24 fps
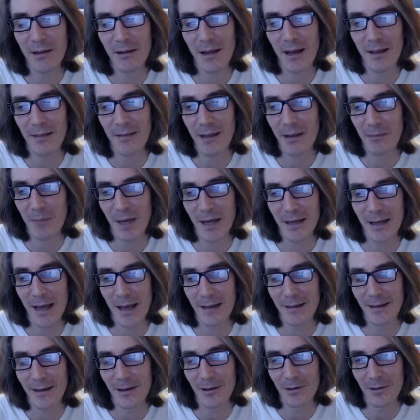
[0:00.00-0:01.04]
I
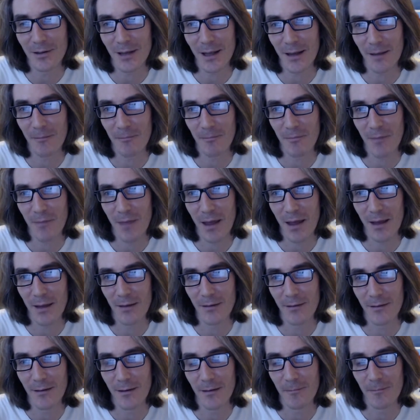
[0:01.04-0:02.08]
think my dad did okay,
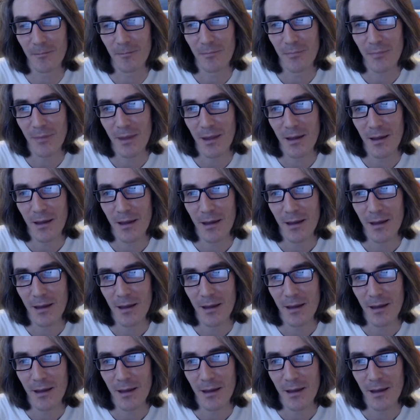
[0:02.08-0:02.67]
and